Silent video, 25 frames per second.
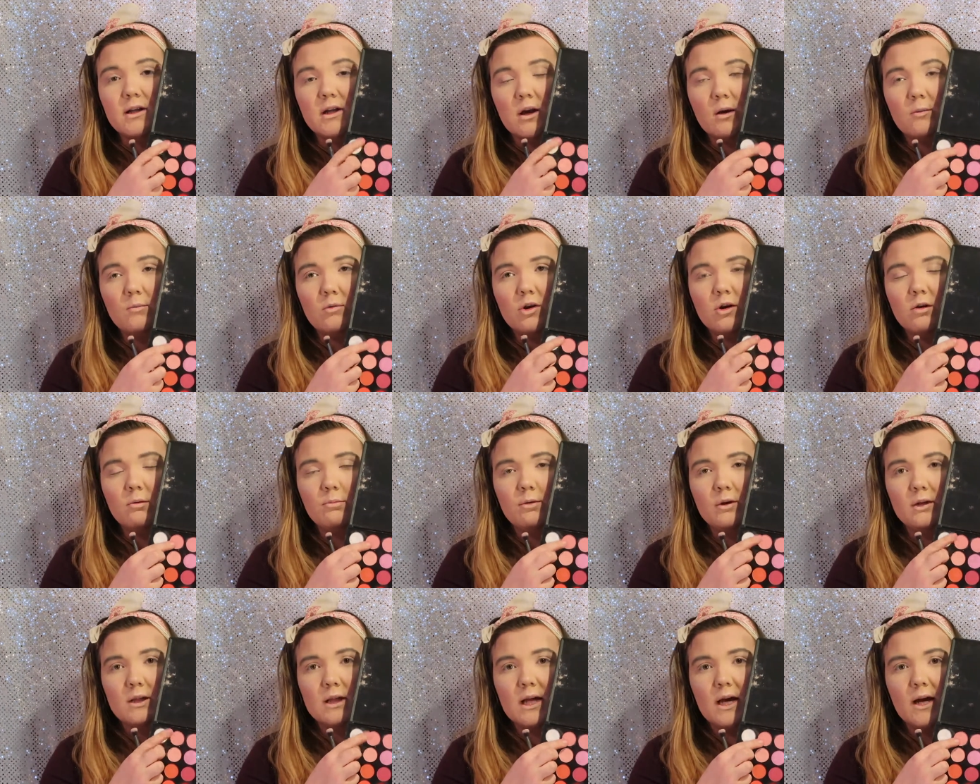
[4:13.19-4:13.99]
Now I'm going to
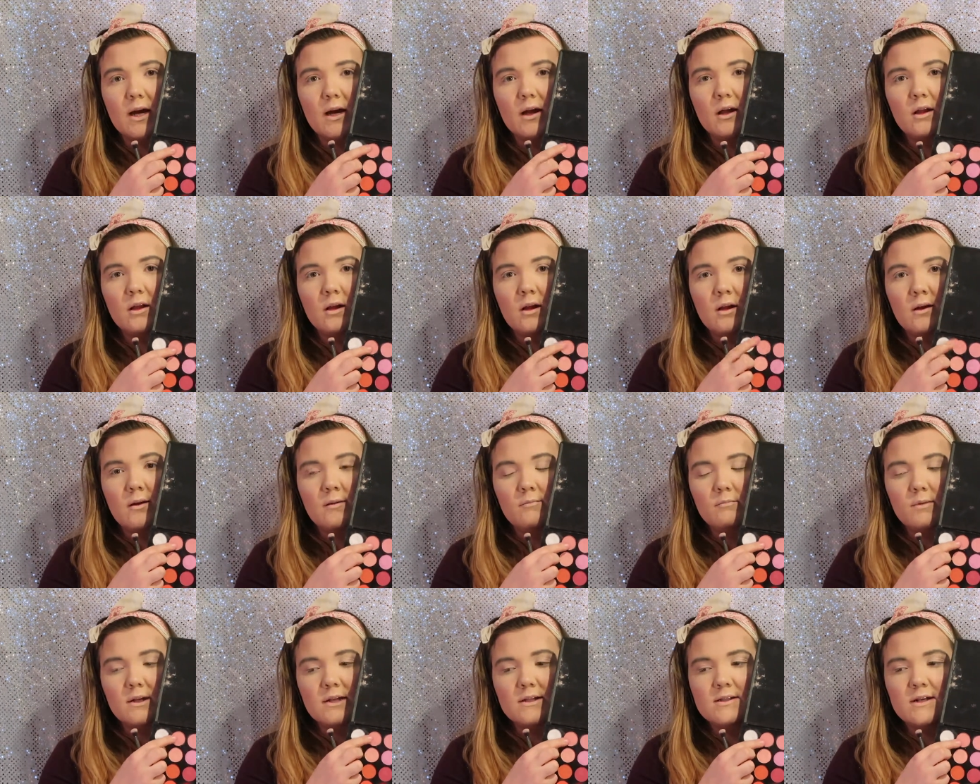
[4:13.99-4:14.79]
put that
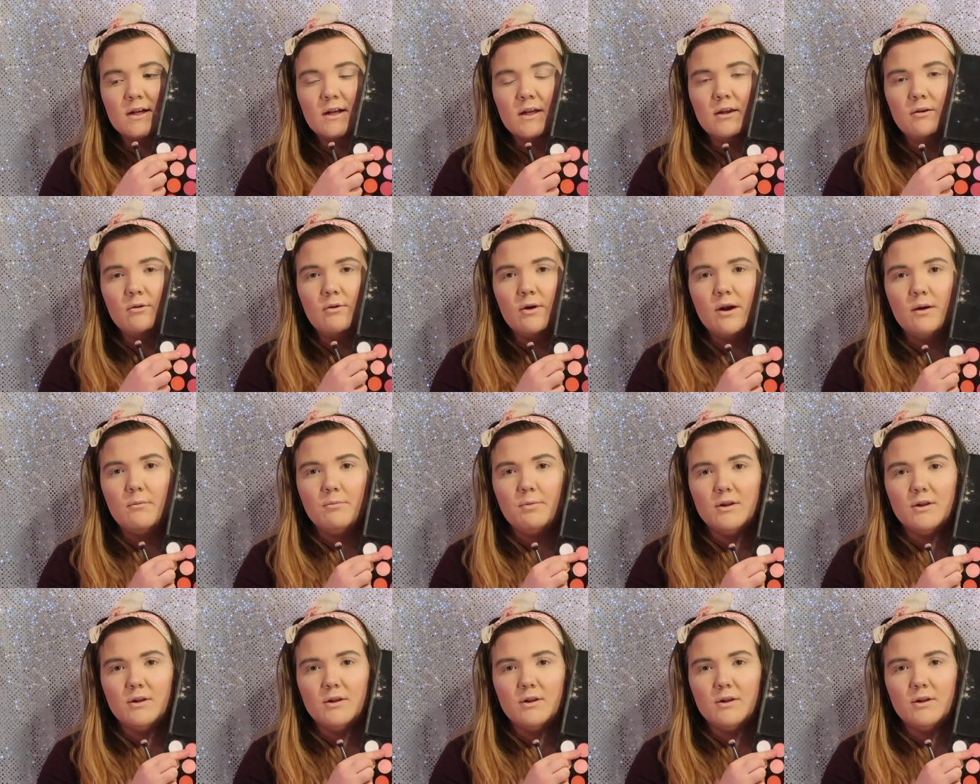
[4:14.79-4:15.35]
basically where I